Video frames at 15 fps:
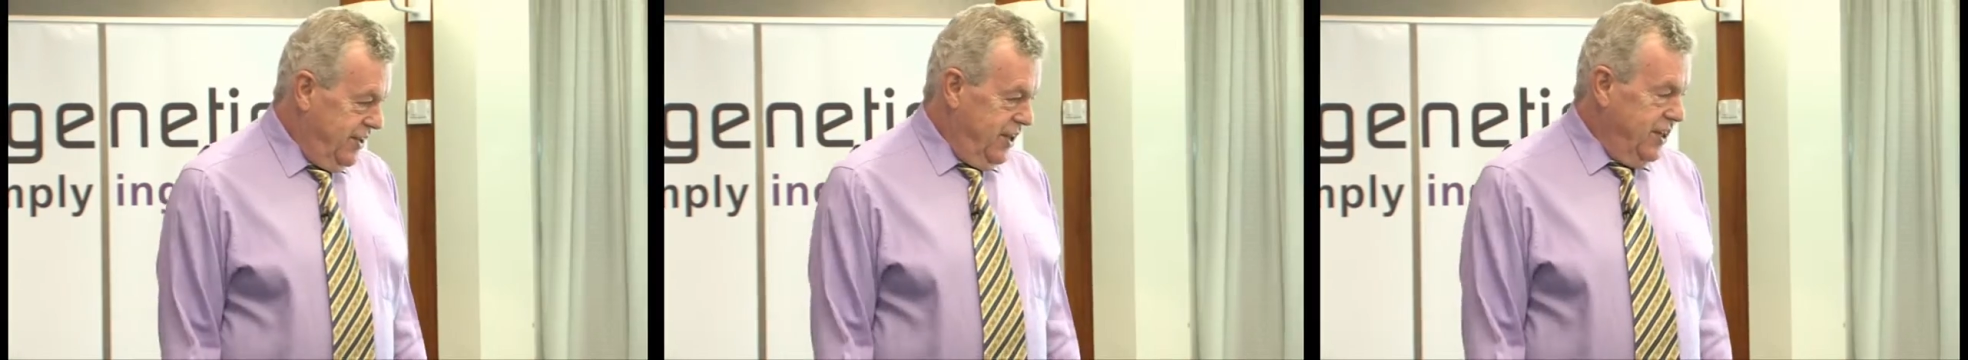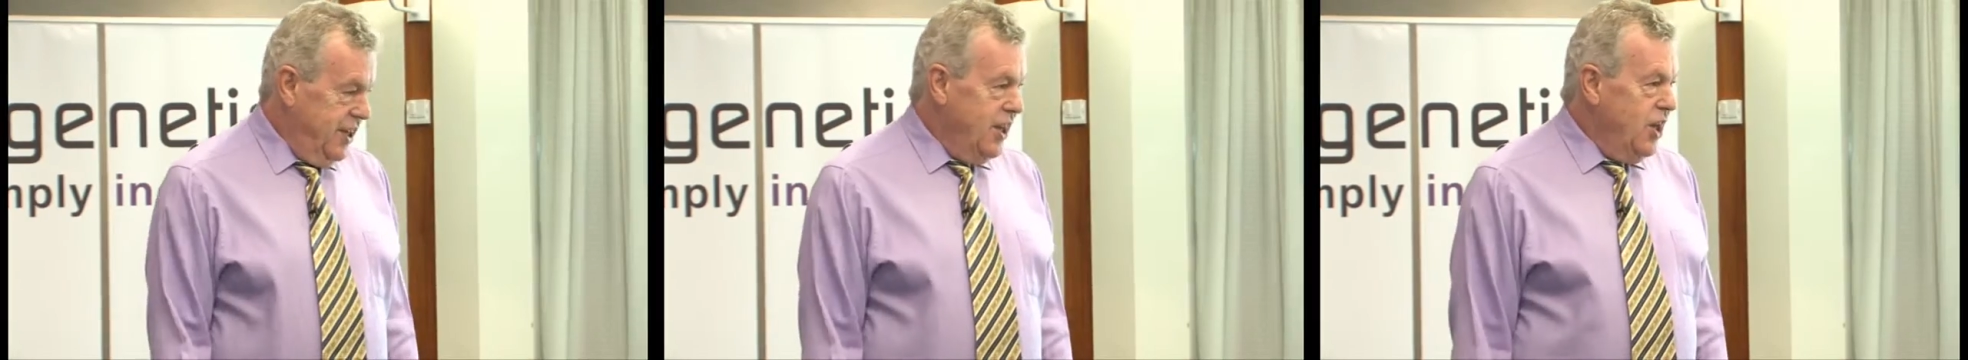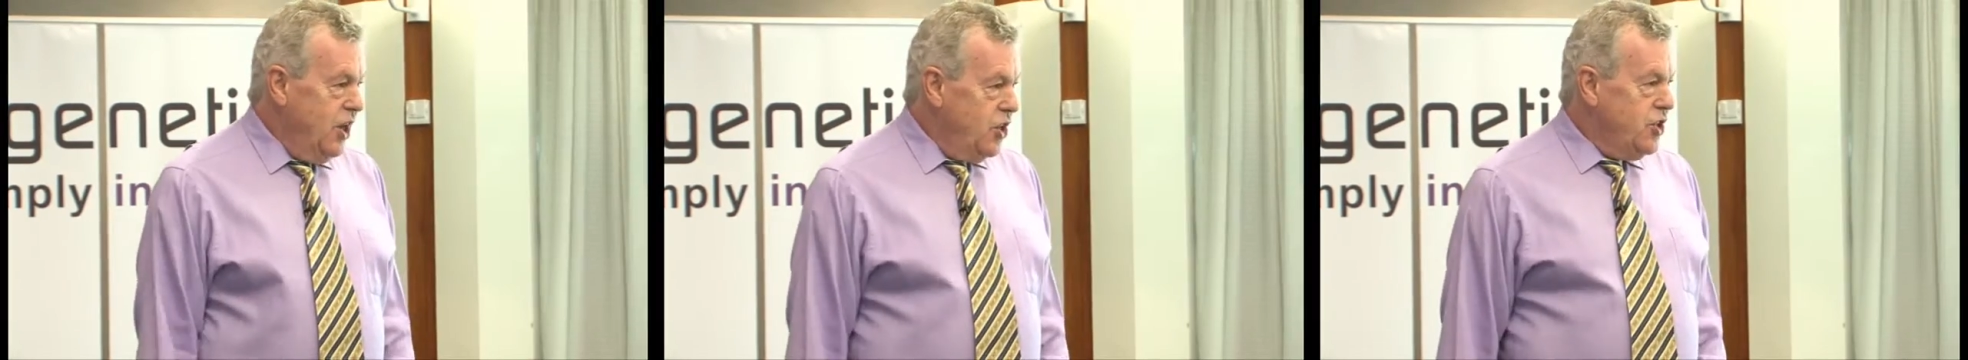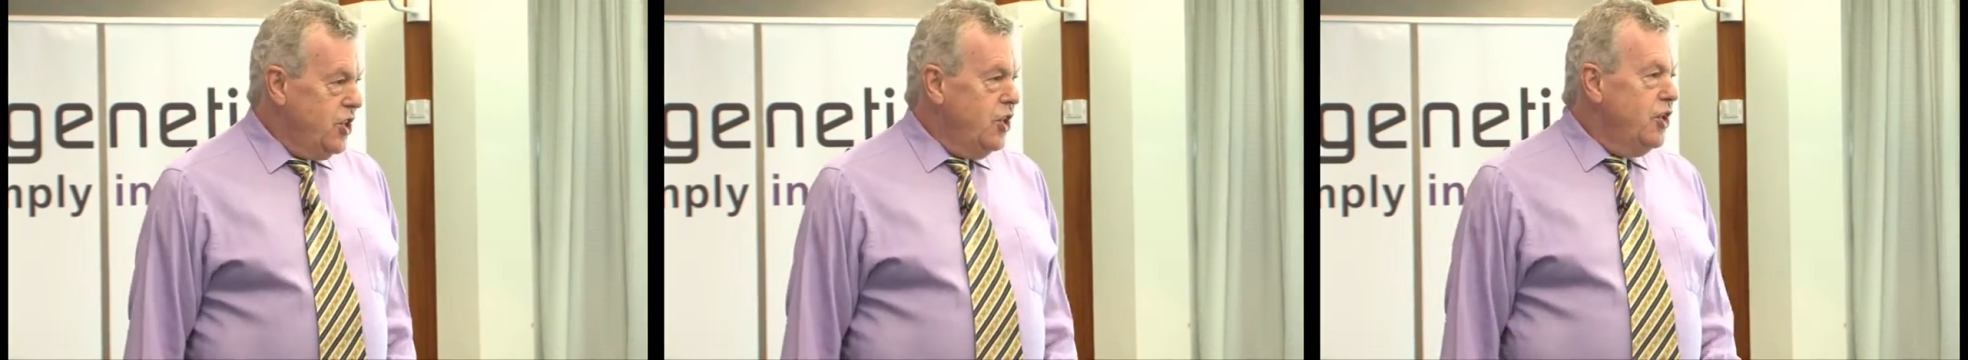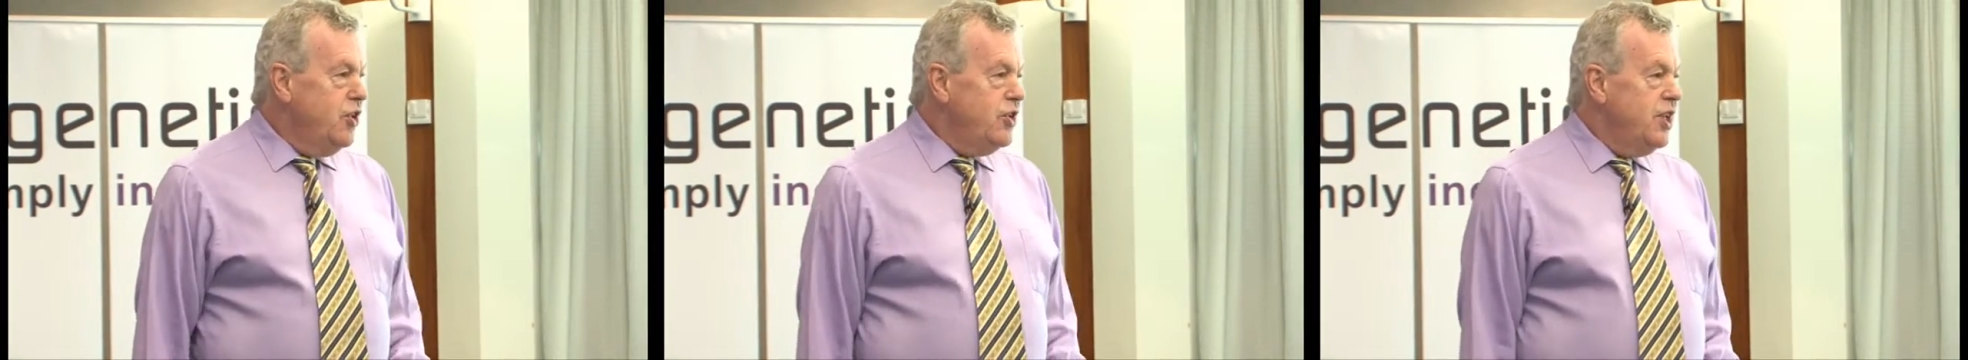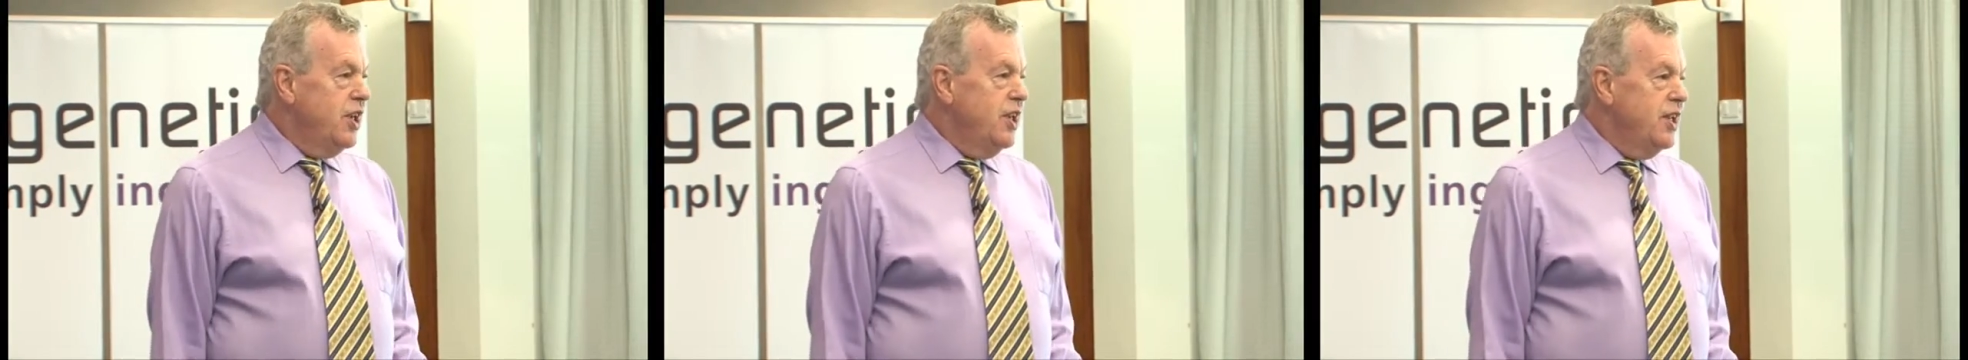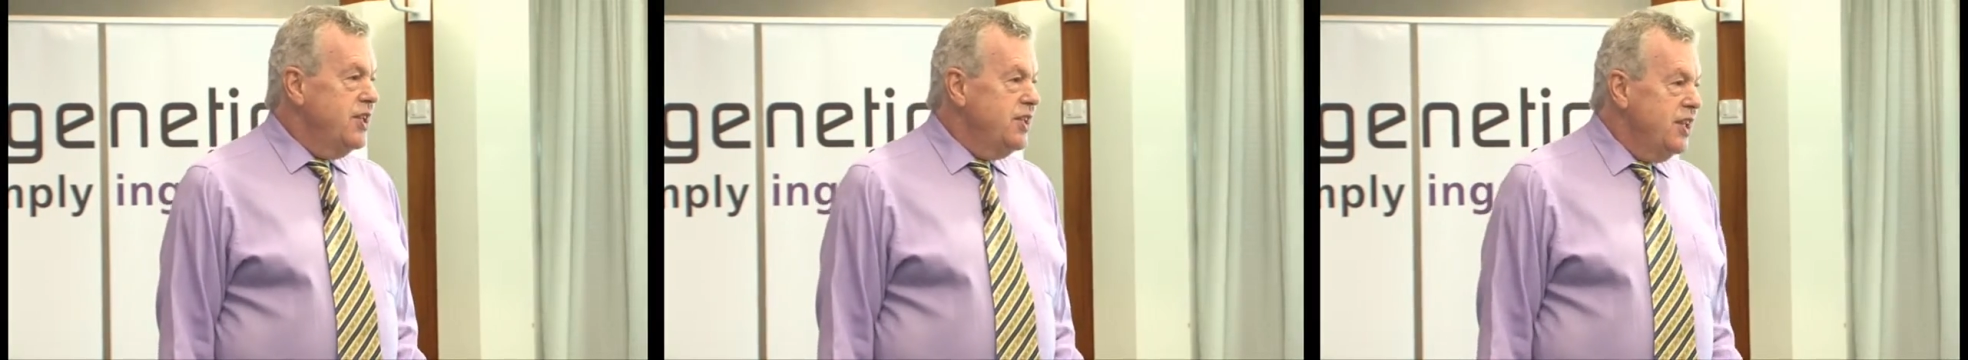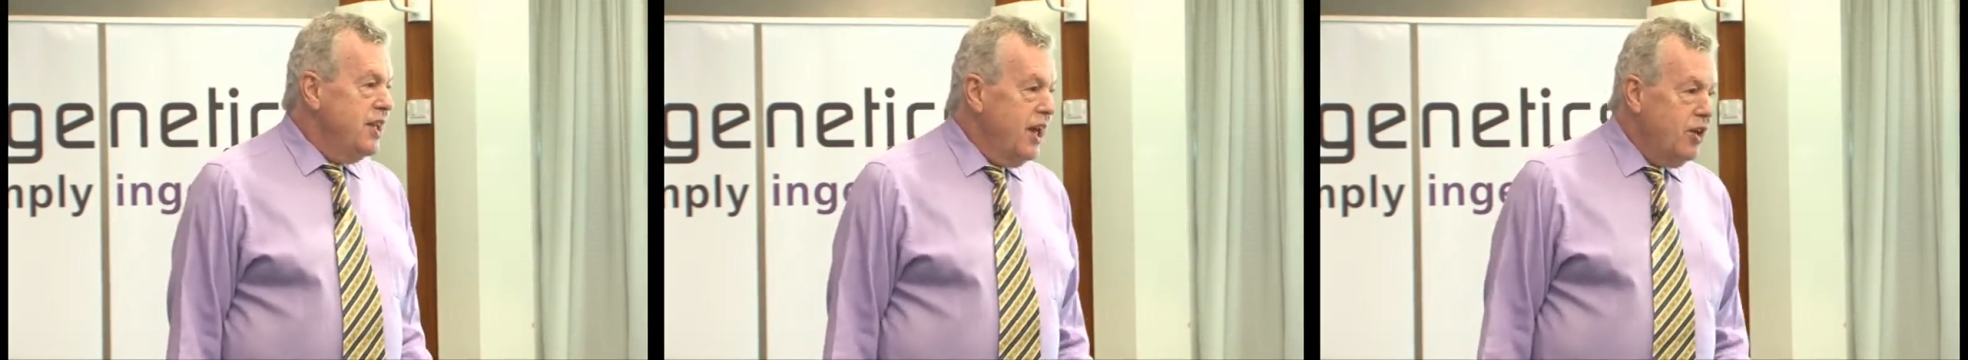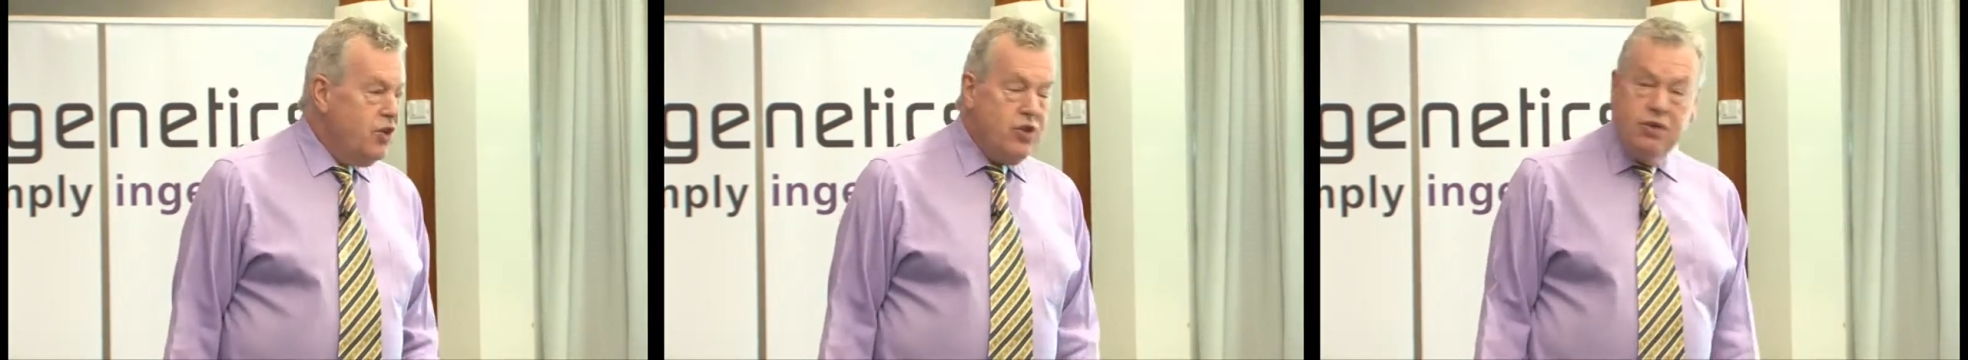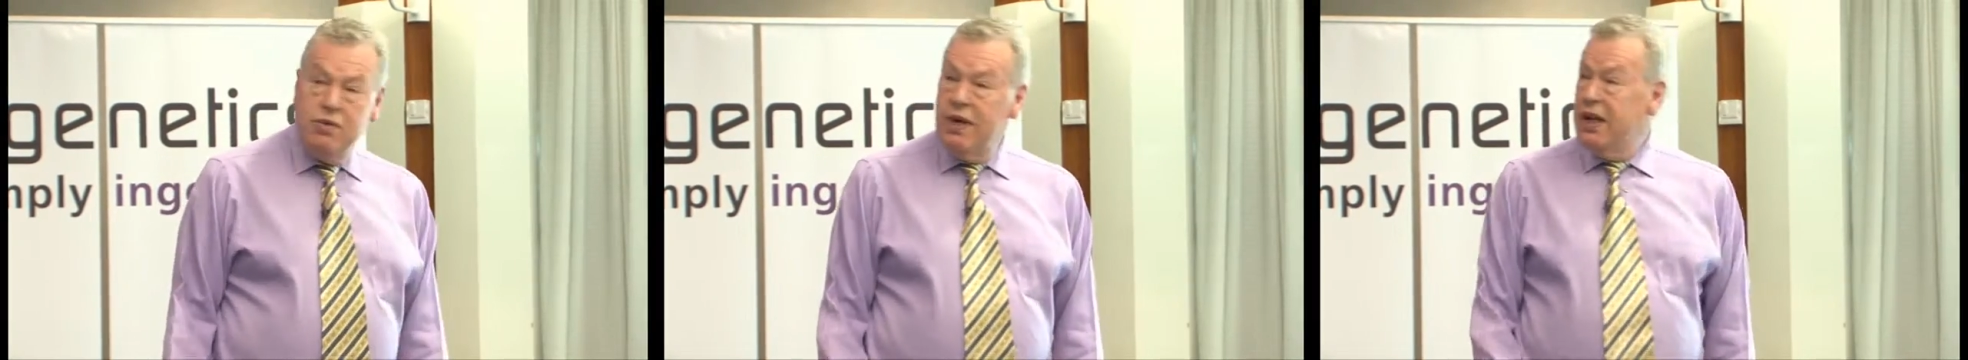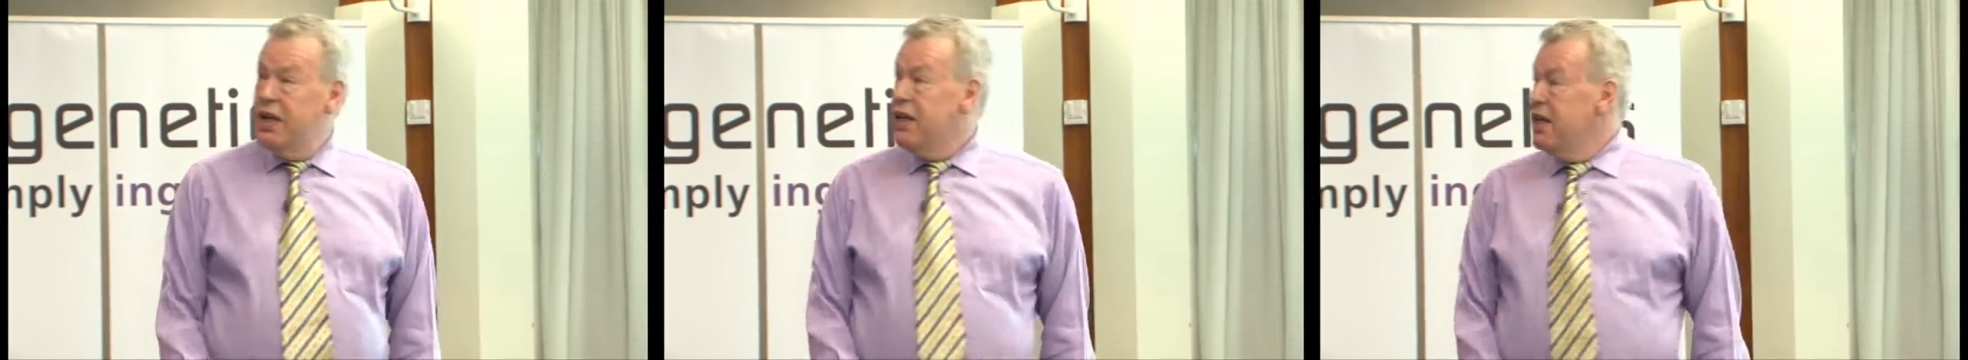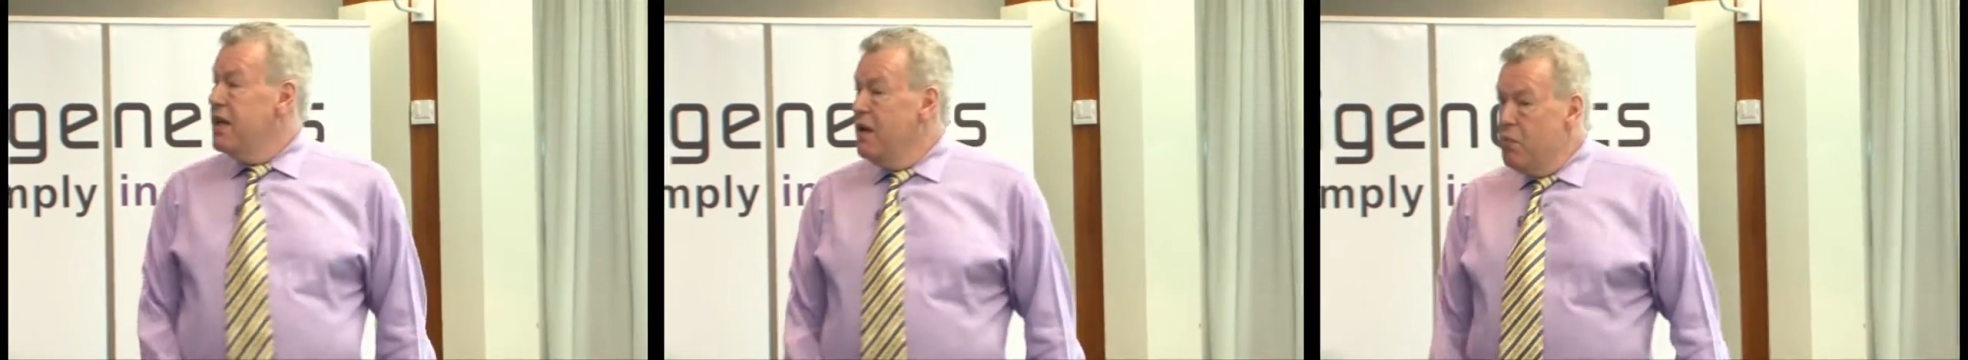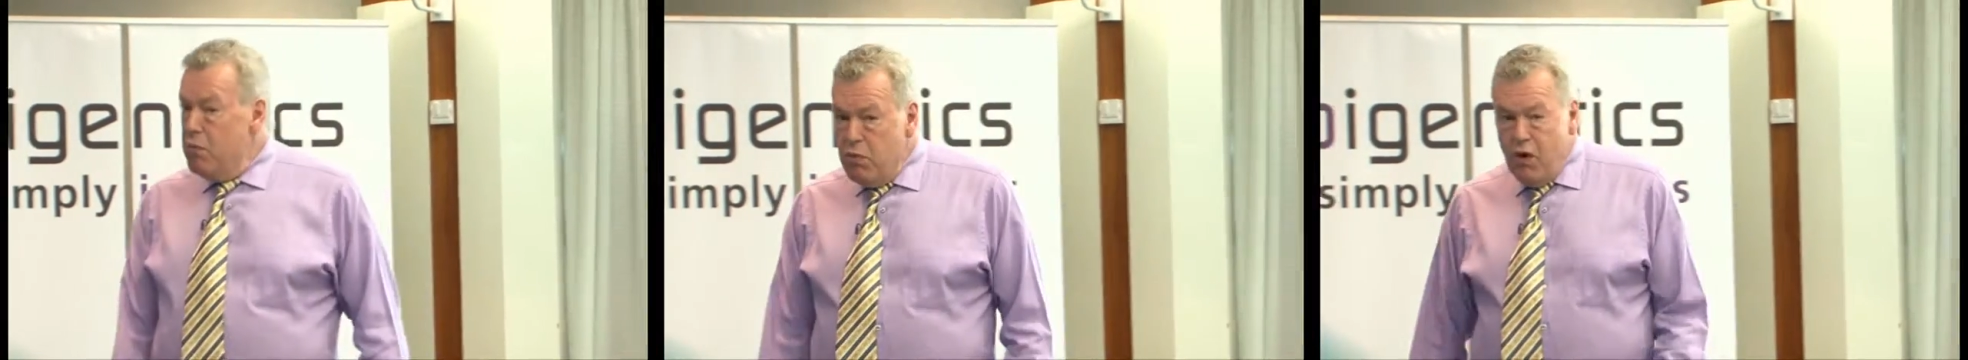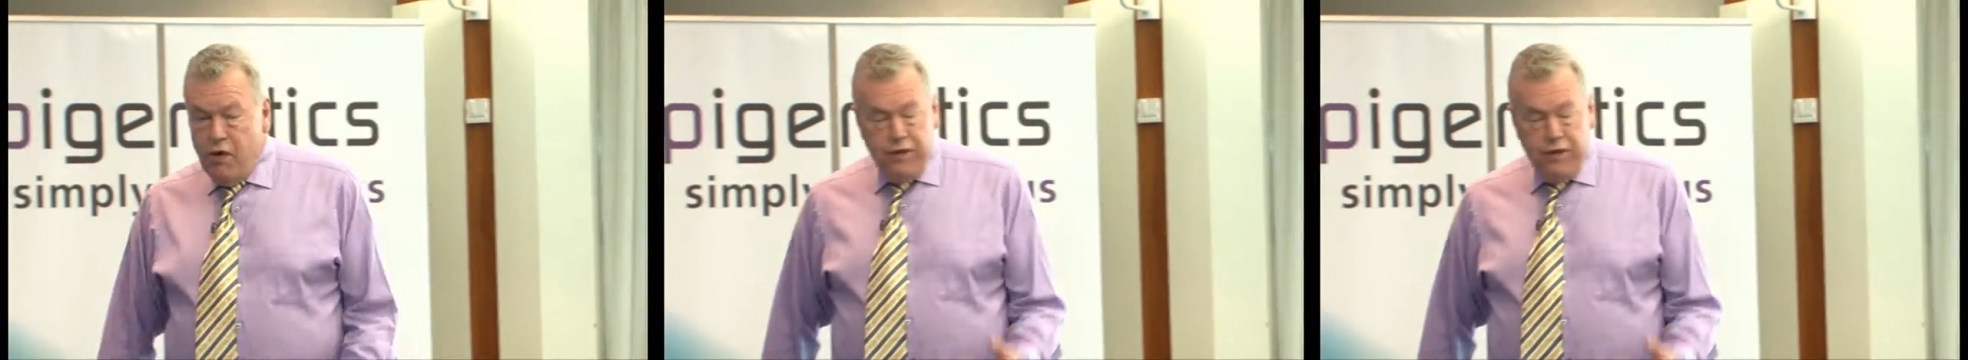right? So lutein is the natural one, more